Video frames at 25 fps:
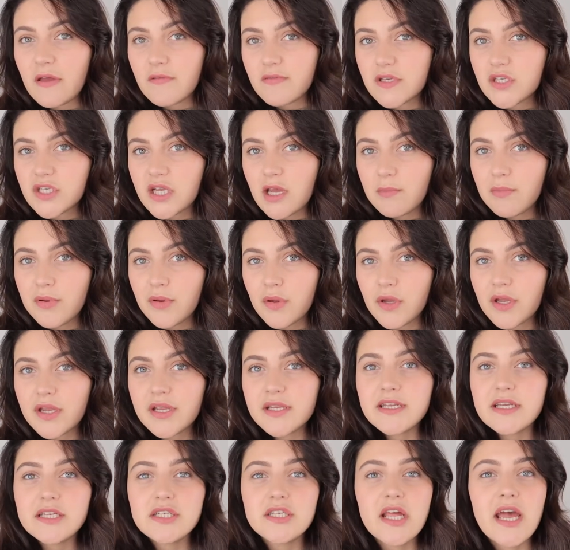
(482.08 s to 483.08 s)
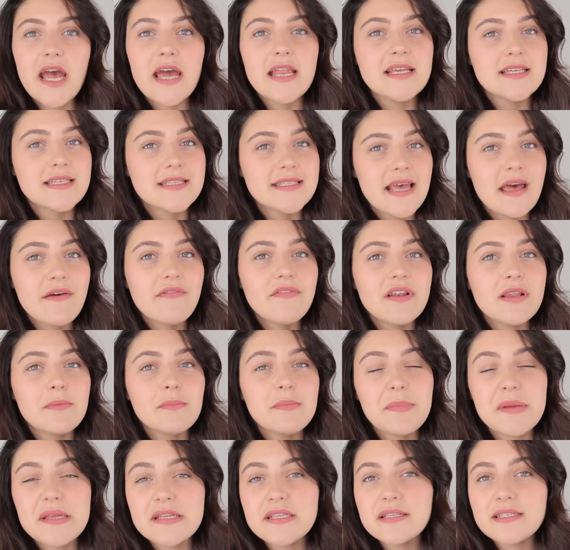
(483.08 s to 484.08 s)
of the shampoo and conditioner, and it's
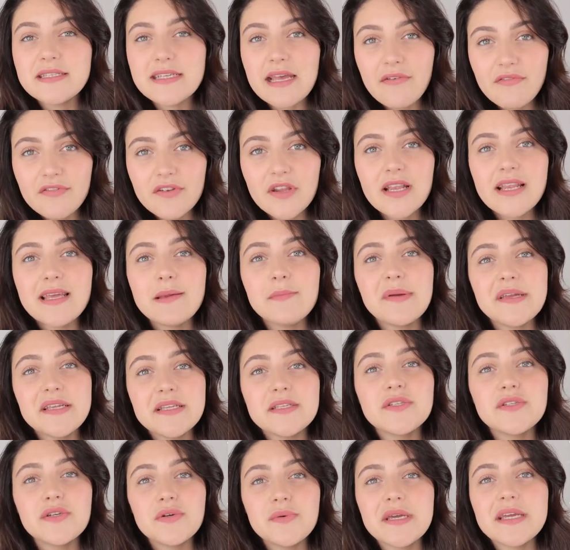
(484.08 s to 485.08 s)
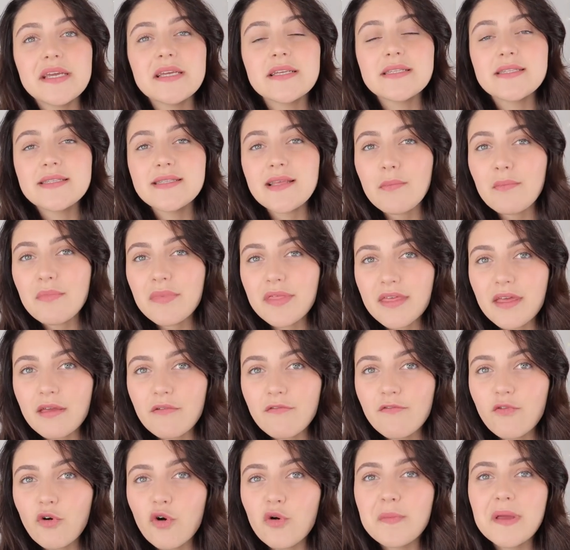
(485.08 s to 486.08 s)
definitely been doing something
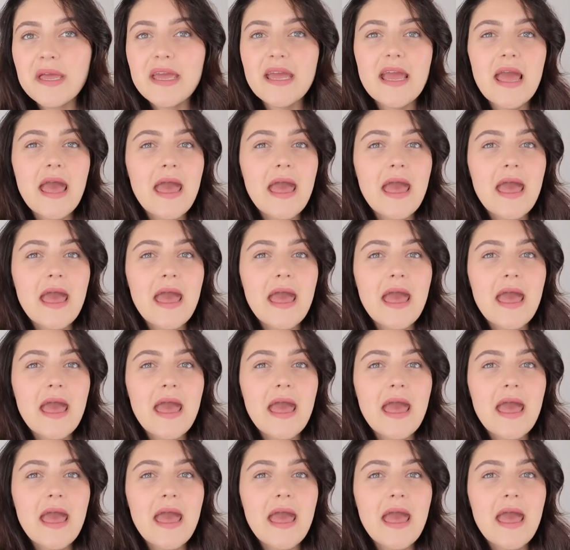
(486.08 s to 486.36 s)
for me.